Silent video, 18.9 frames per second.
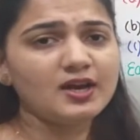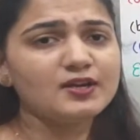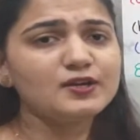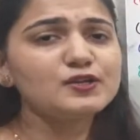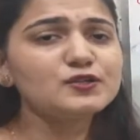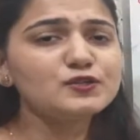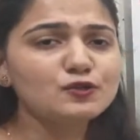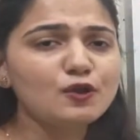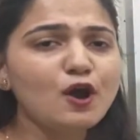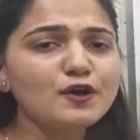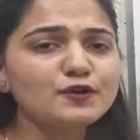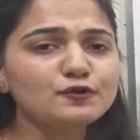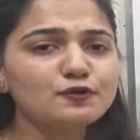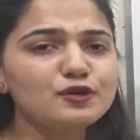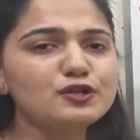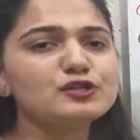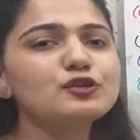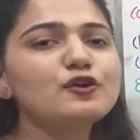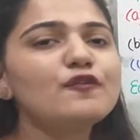It is not
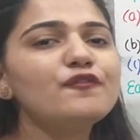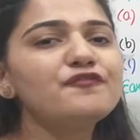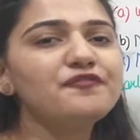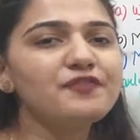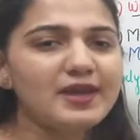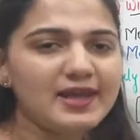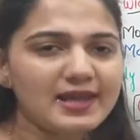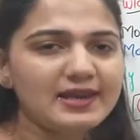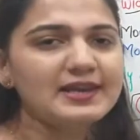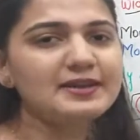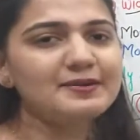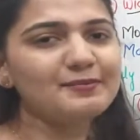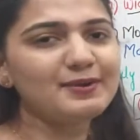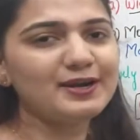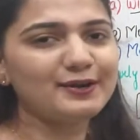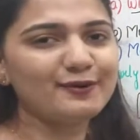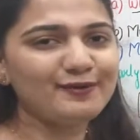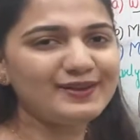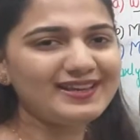going to fail in
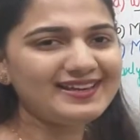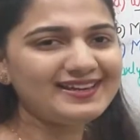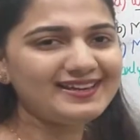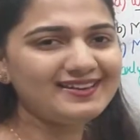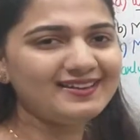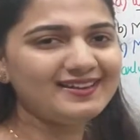between.